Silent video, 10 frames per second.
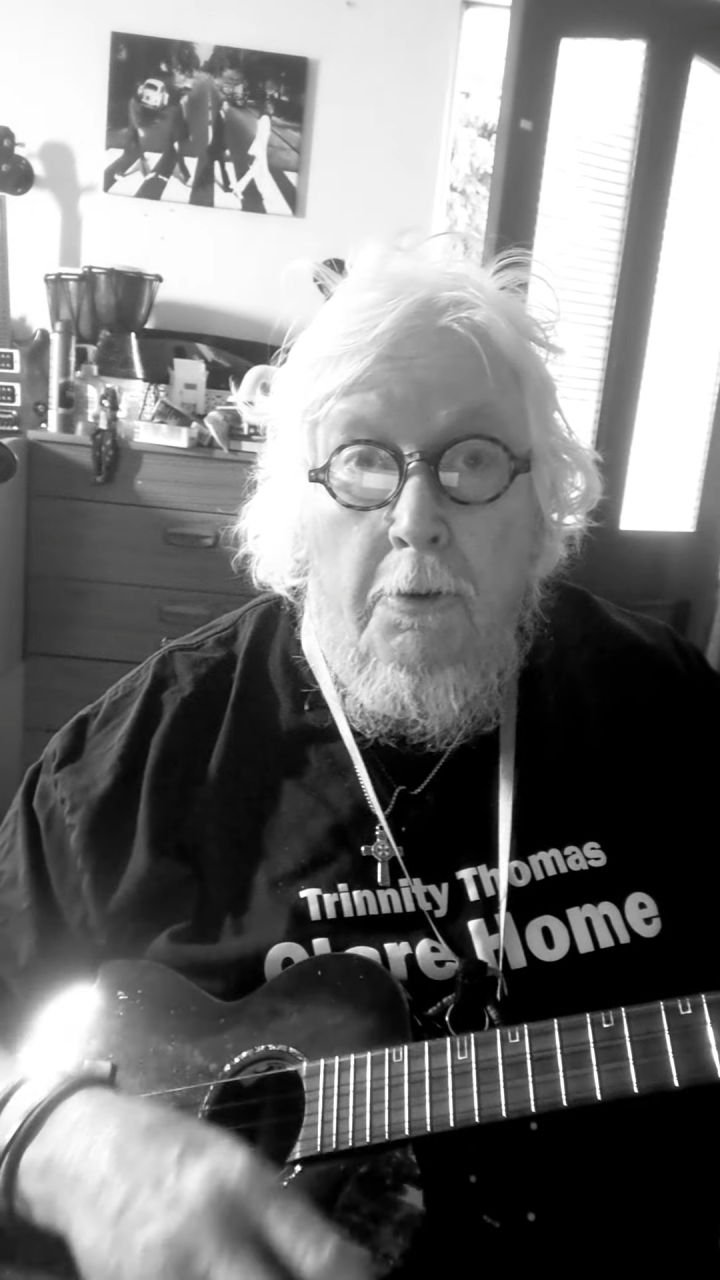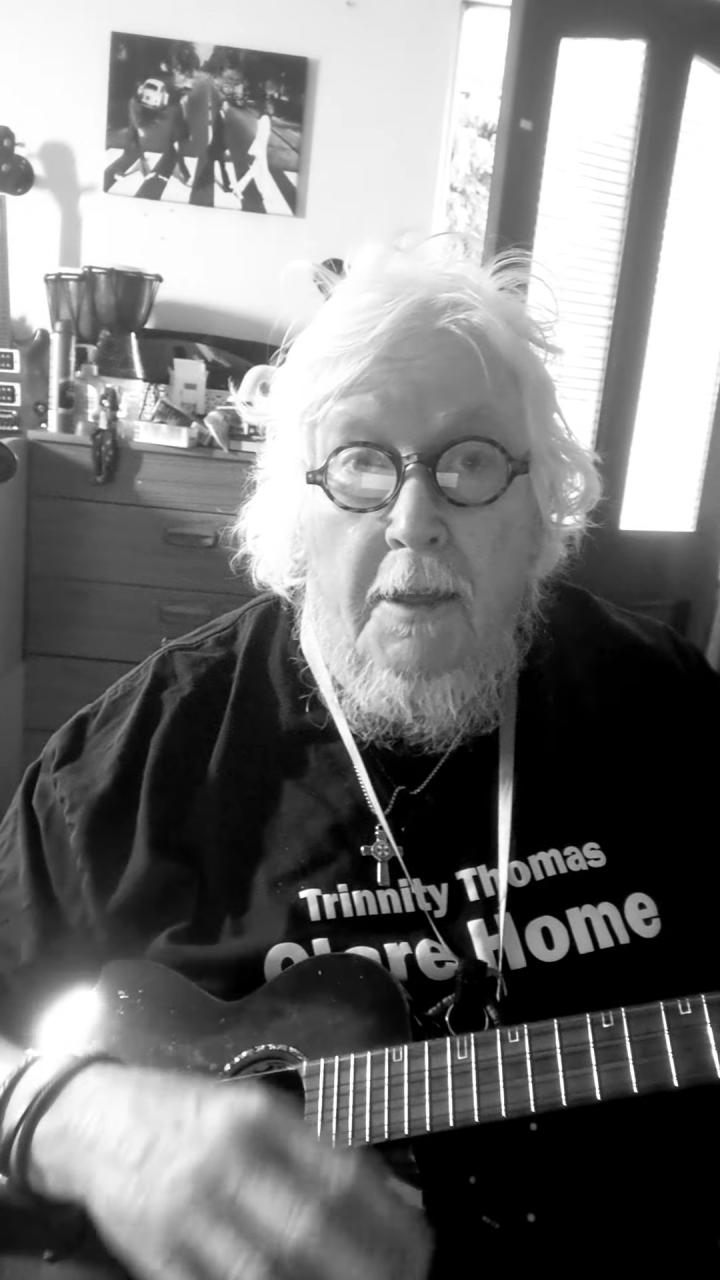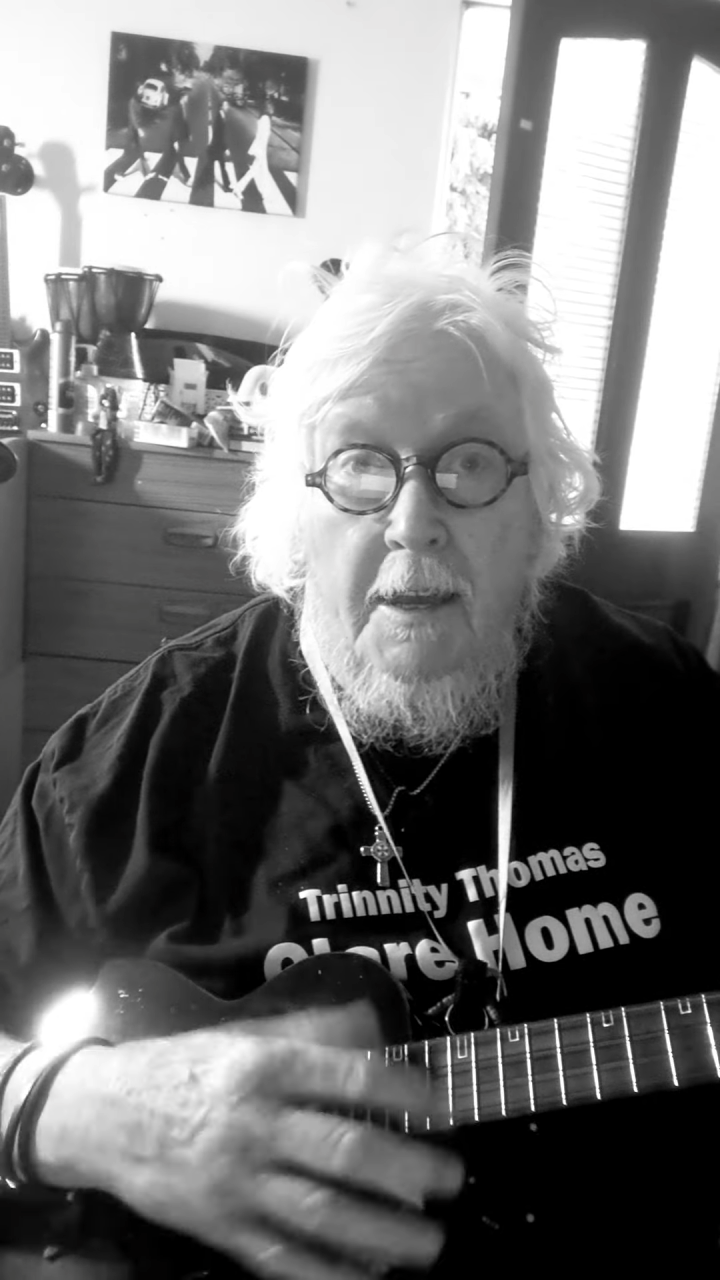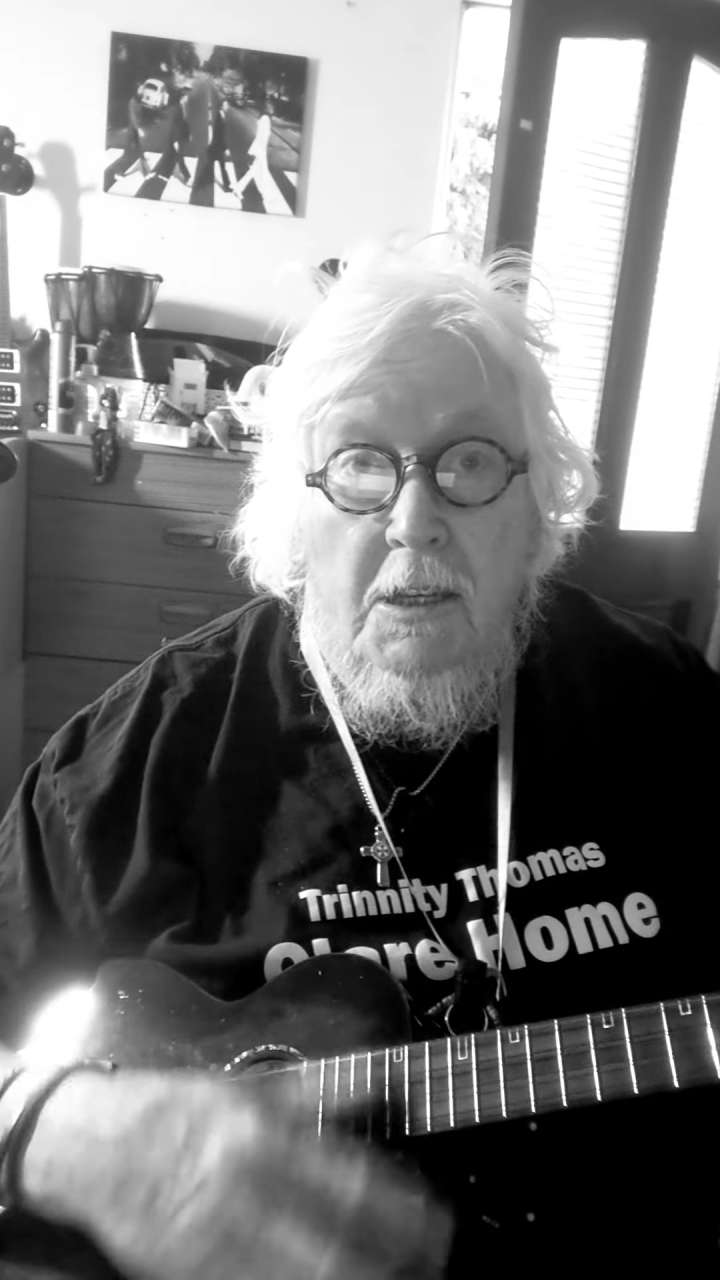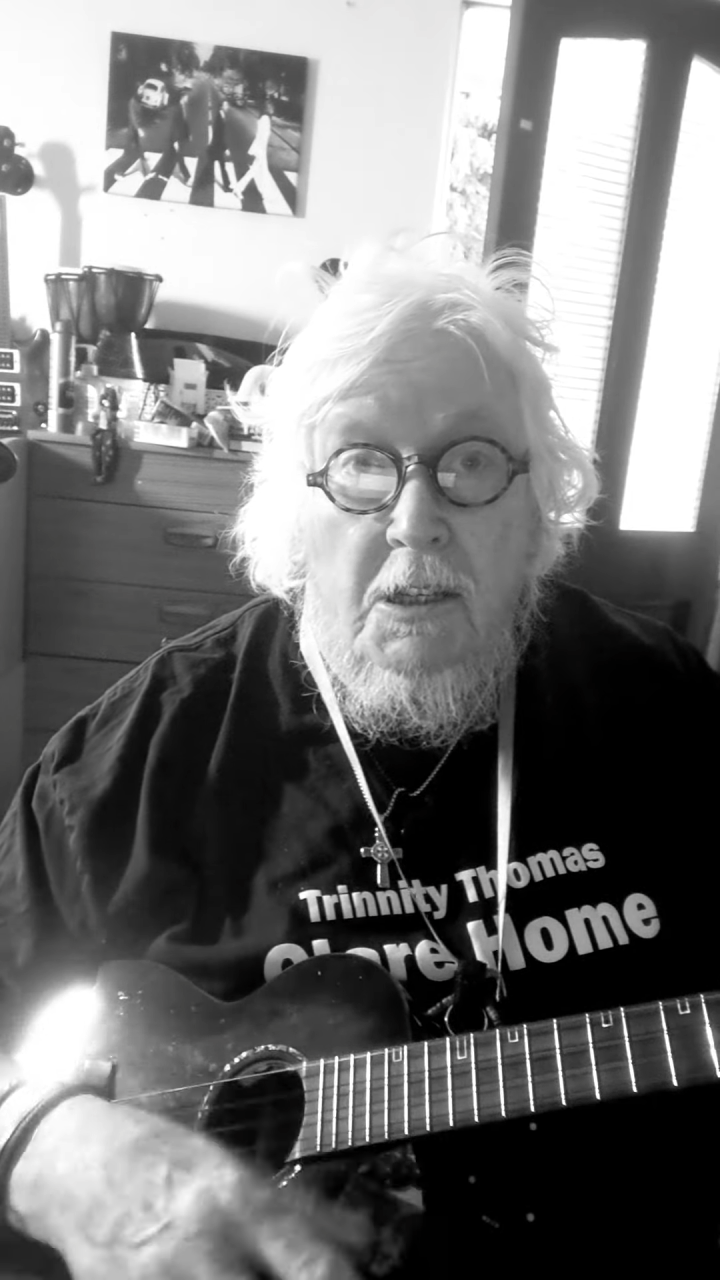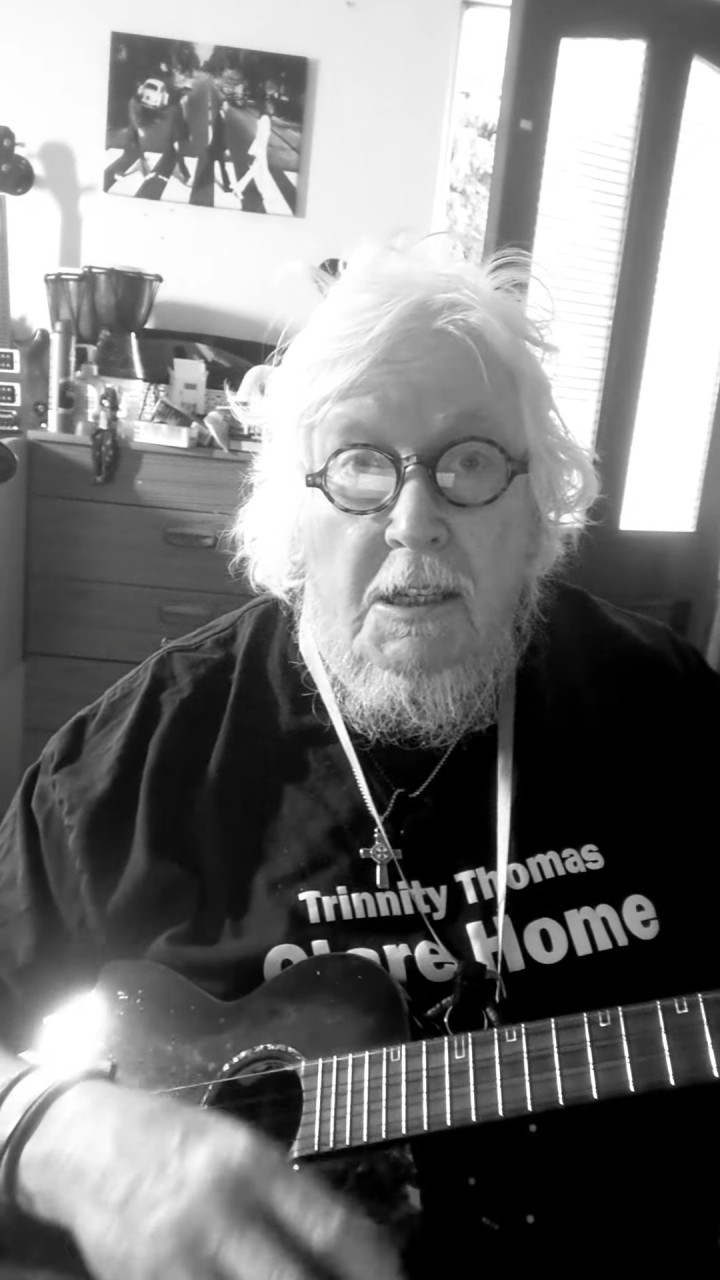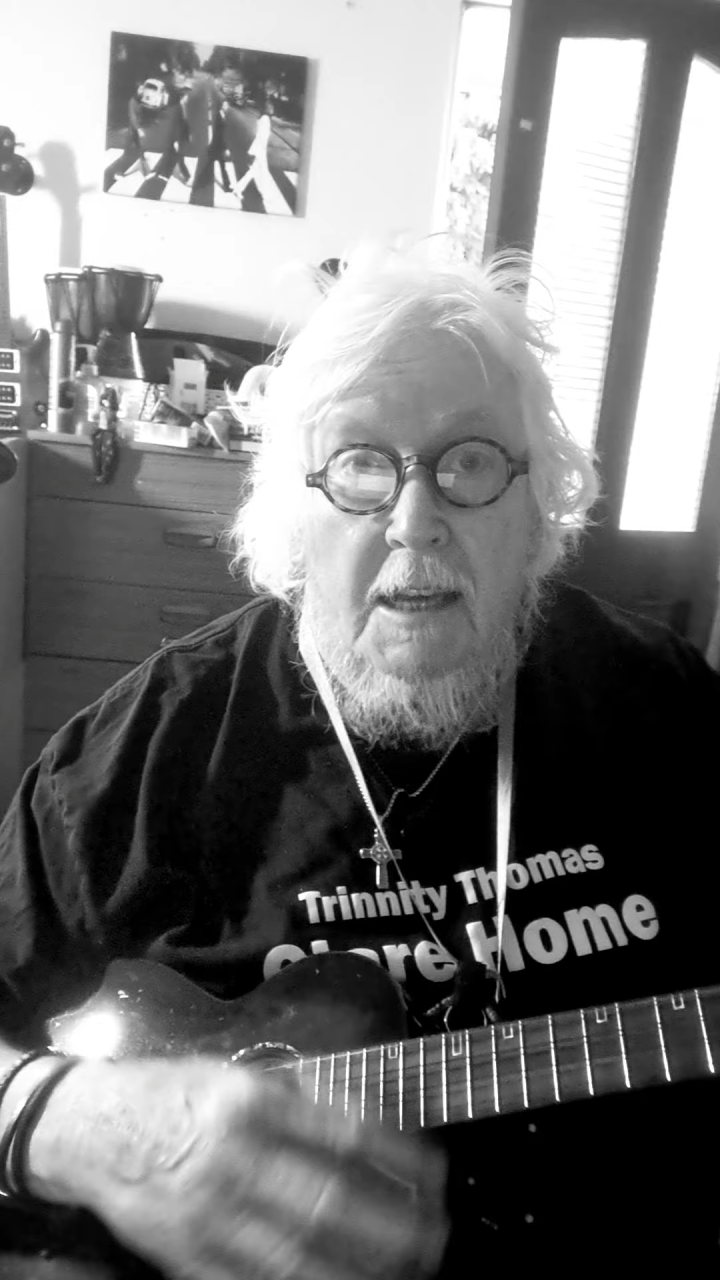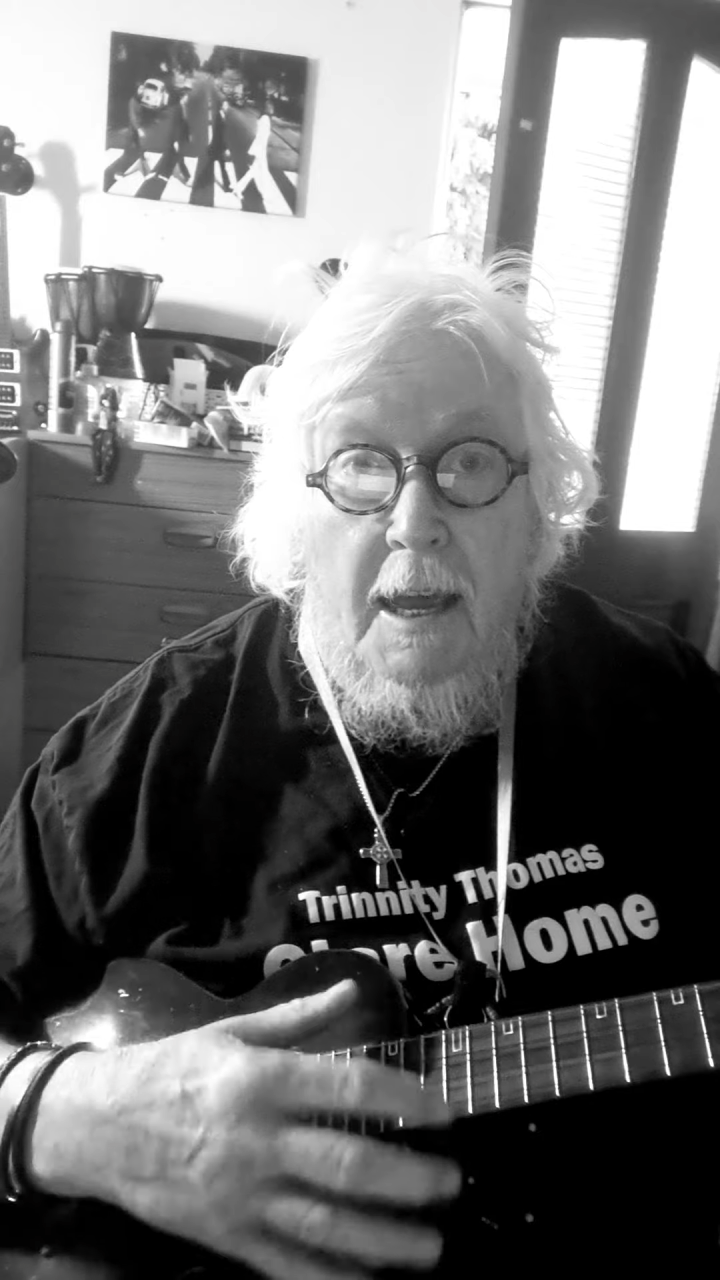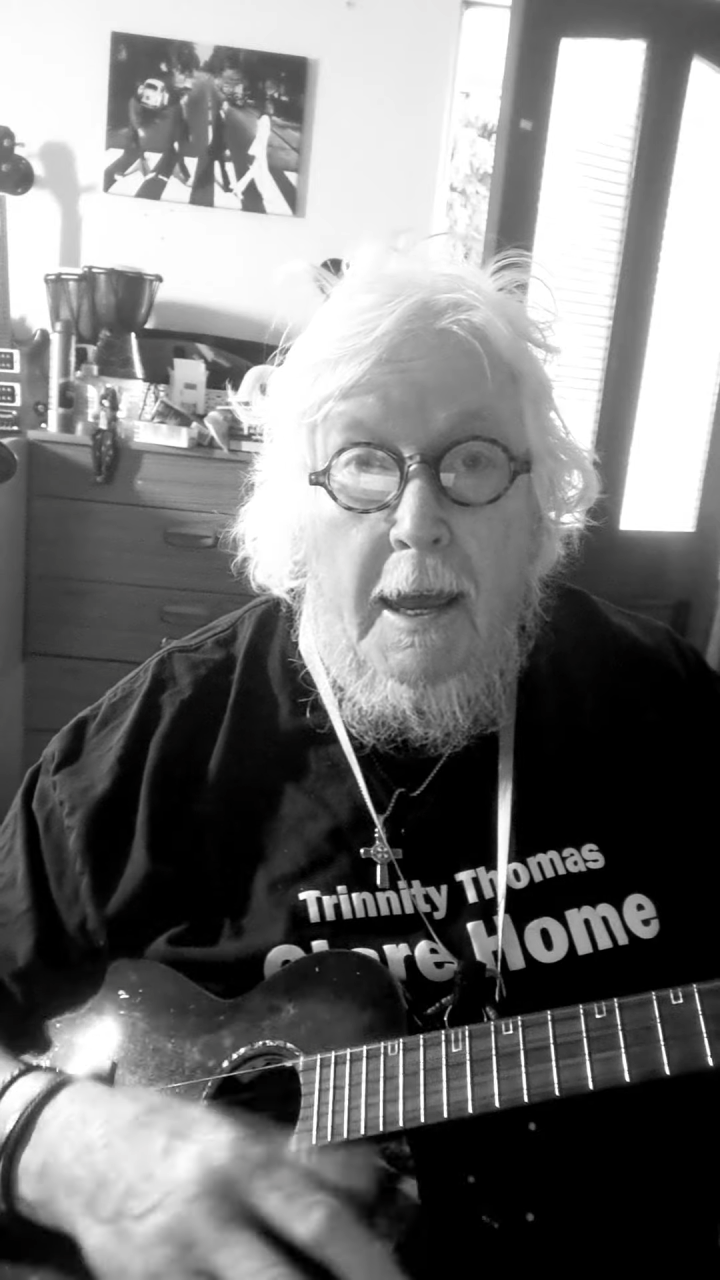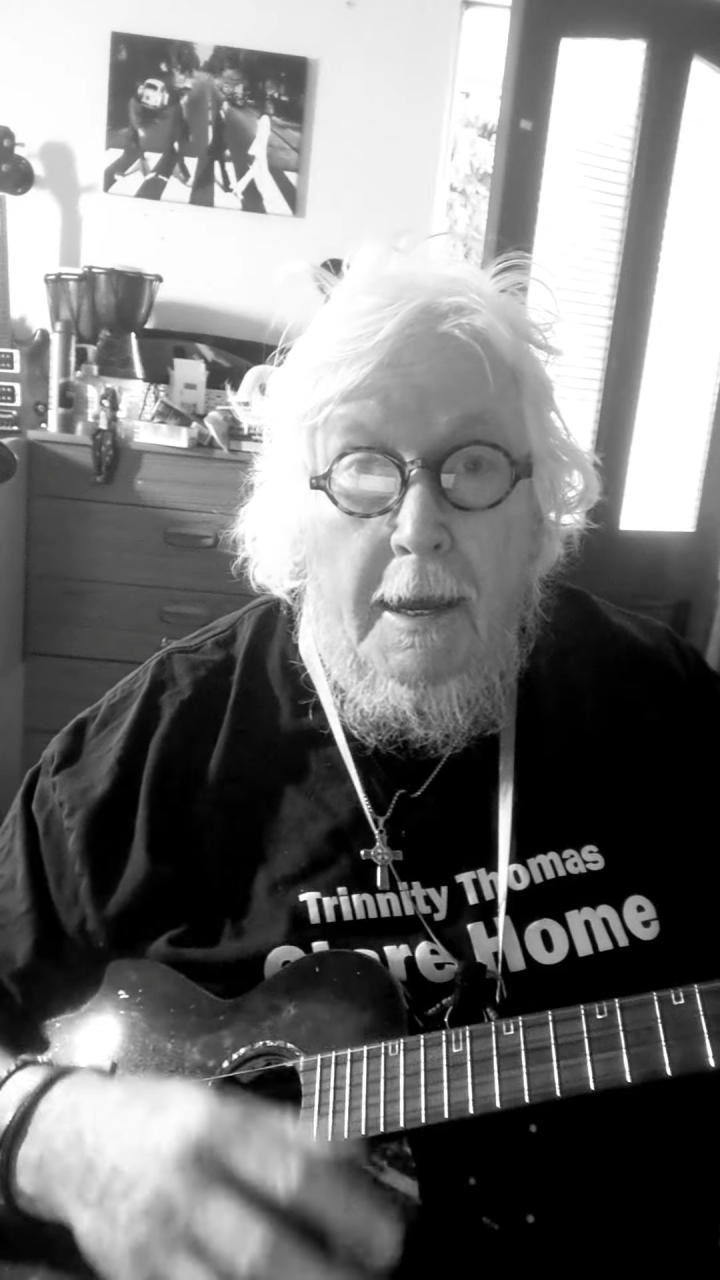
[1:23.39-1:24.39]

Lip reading: this site?"